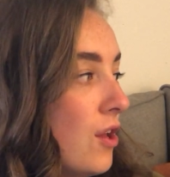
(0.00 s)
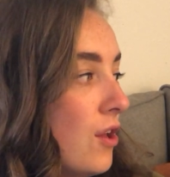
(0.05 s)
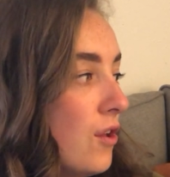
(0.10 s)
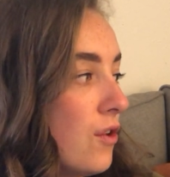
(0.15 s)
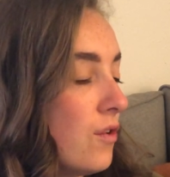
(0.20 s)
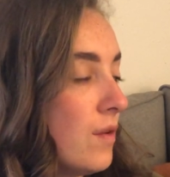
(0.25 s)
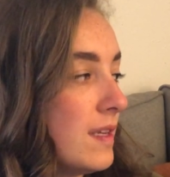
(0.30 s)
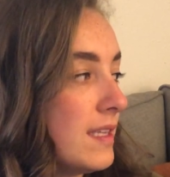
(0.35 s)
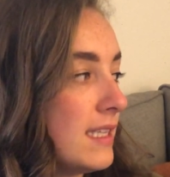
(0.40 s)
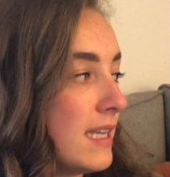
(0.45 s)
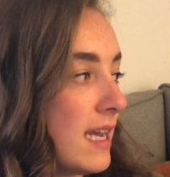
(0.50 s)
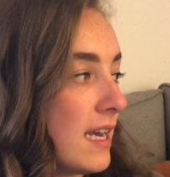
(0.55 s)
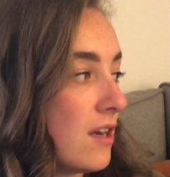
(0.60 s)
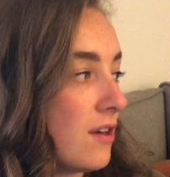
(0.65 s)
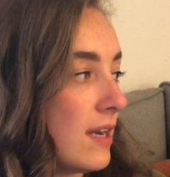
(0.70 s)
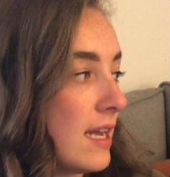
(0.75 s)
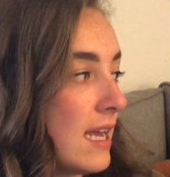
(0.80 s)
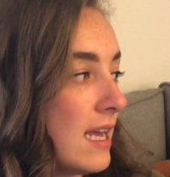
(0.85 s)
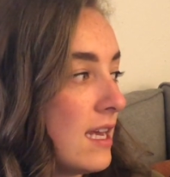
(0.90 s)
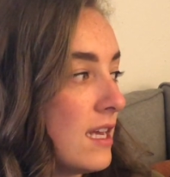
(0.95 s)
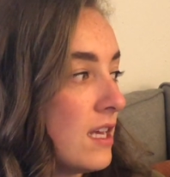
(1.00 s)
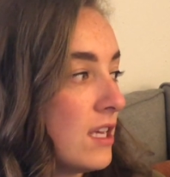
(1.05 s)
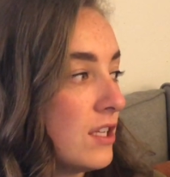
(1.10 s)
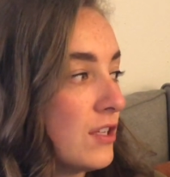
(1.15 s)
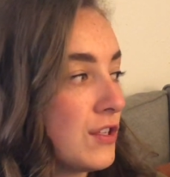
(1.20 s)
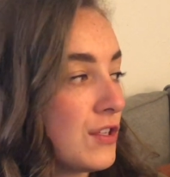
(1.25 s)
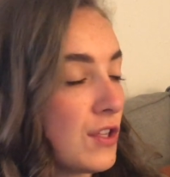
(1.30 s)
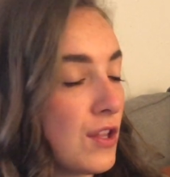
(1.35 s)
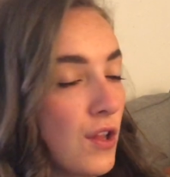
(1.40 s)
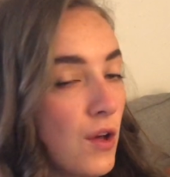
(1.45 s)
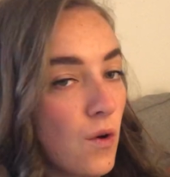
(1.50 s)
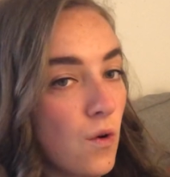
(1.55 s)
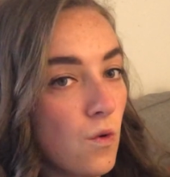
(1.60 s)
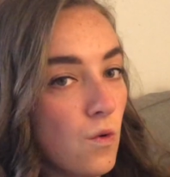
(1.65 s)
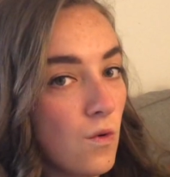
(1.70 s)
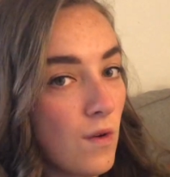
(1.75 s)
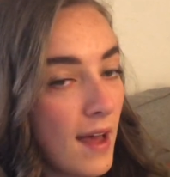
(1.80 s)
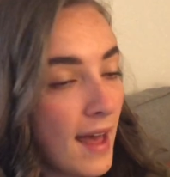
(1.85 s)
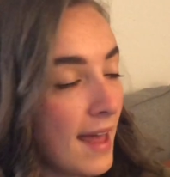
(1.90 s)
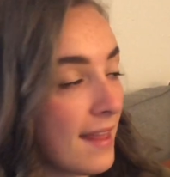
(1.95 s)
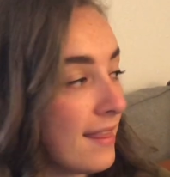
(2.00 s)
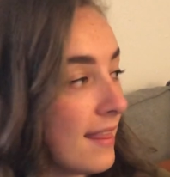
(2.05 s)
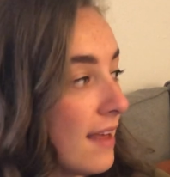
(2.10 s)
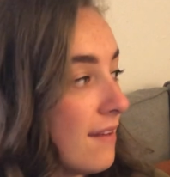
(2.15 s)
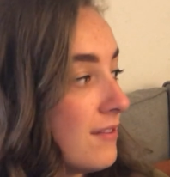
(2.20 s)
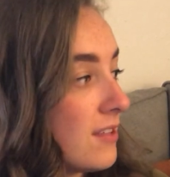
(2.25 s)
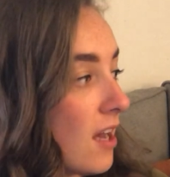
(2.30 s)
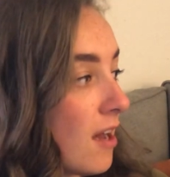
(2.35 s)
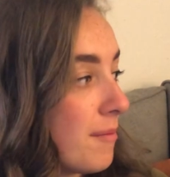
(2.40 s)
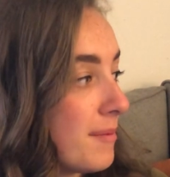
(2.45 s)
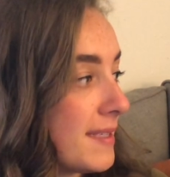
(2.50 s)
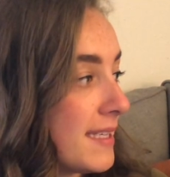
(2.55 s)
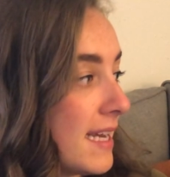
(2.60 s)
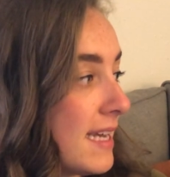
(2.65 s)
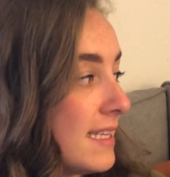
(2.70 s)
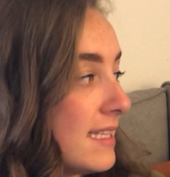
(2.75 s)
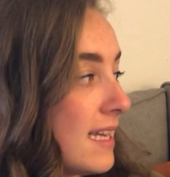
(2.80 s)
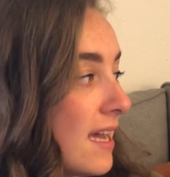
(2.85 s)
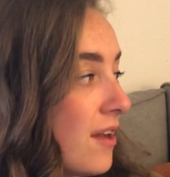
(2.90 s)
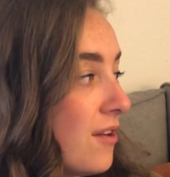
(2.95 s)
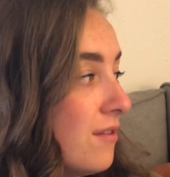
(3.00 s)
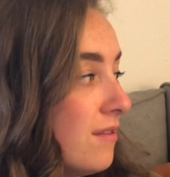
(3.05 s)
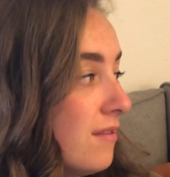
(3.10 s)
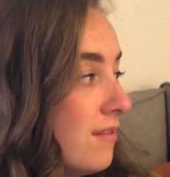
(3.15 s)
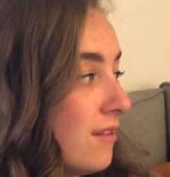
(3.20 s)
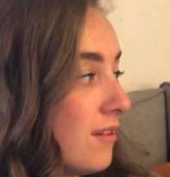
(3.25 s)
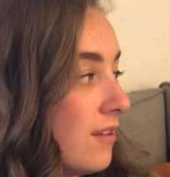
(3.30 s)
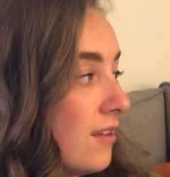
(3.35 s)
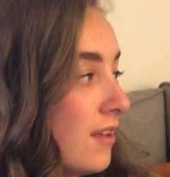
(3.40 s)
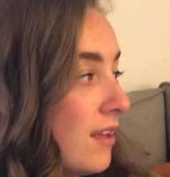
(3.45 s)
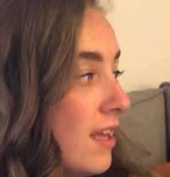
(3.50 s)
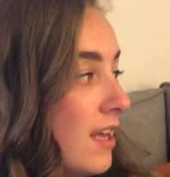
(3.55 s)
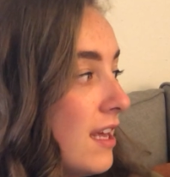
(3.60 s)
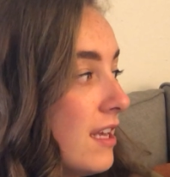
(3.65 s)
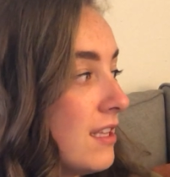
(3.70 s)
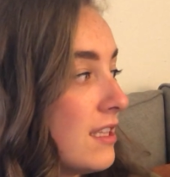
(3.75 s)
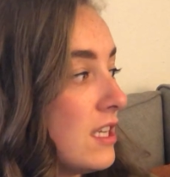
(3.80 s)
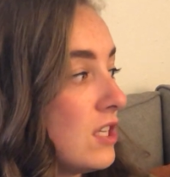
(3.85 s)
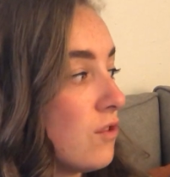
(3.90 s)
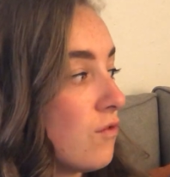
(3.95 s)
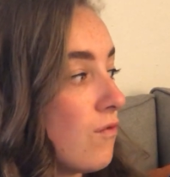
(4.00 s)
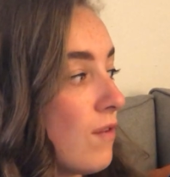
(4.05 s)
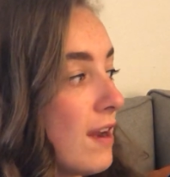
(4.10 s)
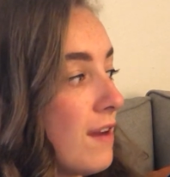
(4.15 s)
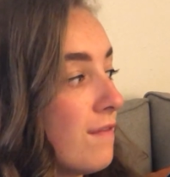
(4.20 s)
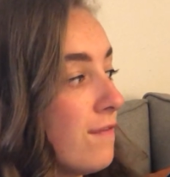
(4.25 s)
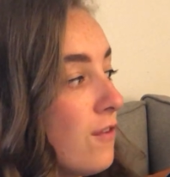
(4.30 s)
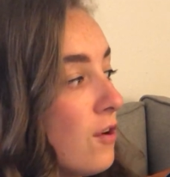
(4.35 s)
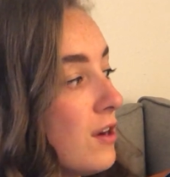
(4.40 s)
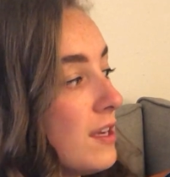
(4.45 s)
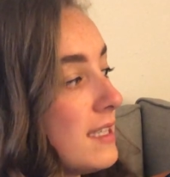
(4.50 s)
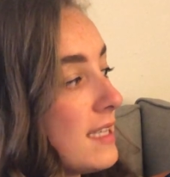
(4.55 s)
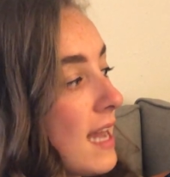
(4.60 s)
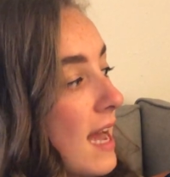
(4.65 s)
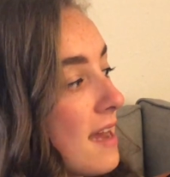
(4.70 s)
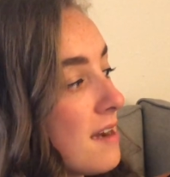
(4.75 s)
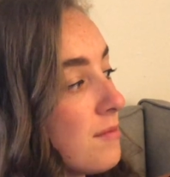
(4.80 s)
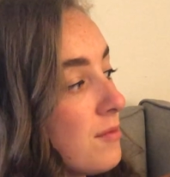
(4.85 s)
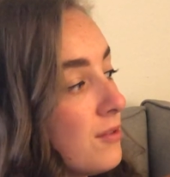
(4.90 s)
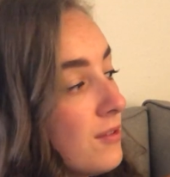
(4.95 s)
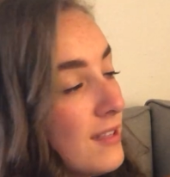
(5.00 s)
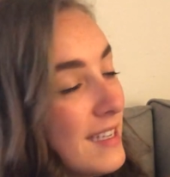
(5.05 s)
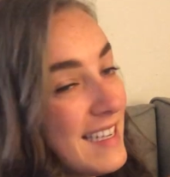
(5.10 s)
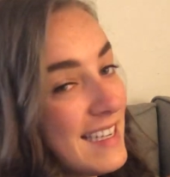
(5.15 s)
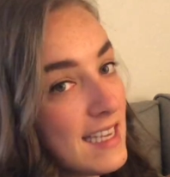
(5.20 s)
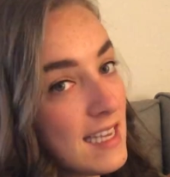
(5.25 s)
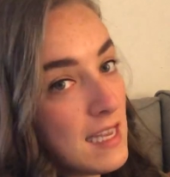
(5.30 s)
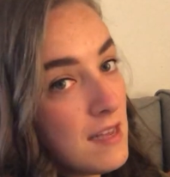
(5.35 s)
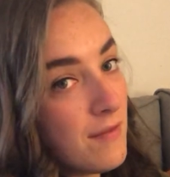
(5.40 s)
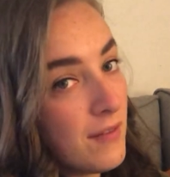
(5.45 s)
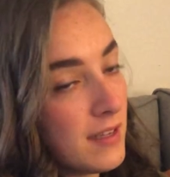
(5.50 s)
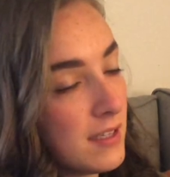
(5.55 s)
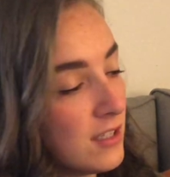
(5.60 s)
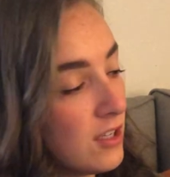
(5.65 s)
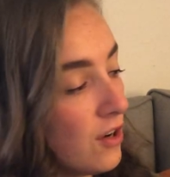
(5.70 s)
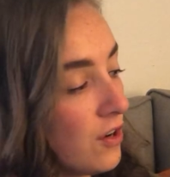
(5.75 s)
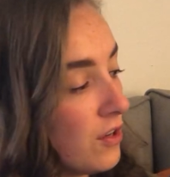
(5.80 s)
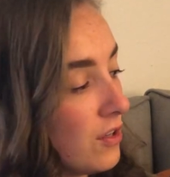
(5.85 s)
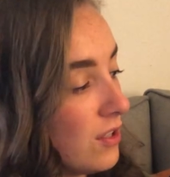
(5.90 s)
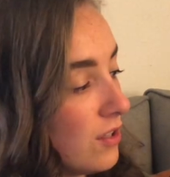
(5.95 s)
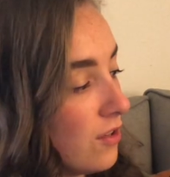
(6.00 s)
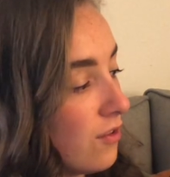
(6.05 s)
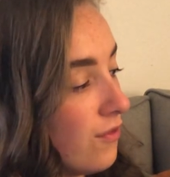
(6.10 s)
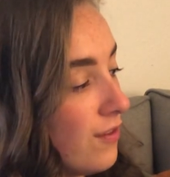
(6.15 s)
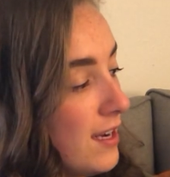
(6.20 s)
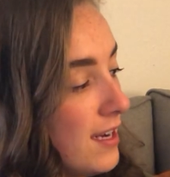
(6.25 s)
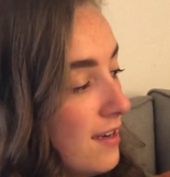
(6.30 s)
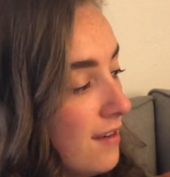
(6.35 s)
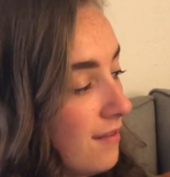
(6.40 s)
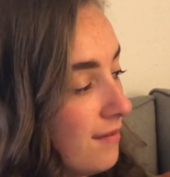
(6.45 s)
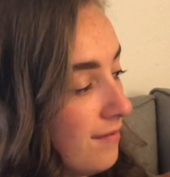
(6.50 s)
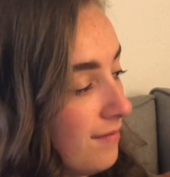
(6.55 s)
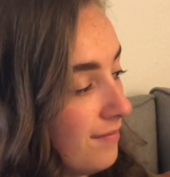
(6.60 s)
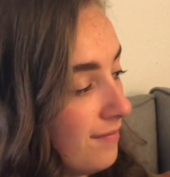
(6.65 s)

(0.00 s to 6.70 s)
Who is hairy, slow, and lives upside down? This rainforest animal even turns green.